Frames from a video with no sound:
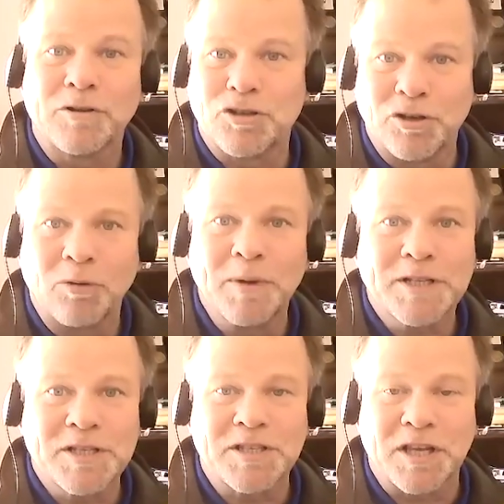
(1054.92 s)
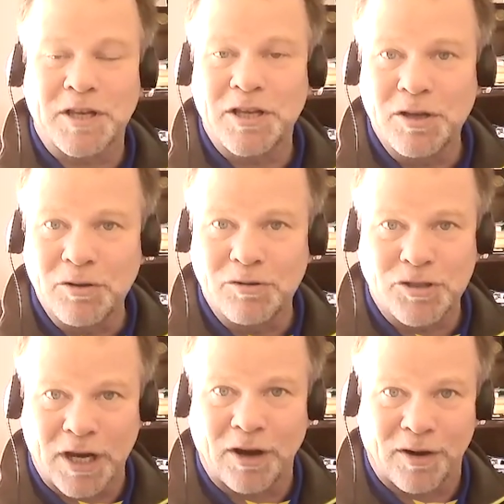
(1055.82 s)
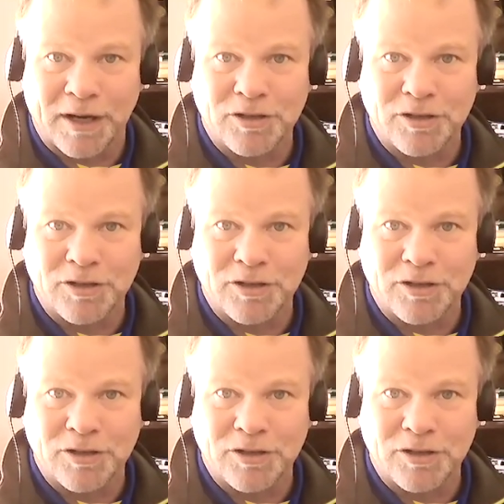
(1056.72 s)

genomics is a huge area.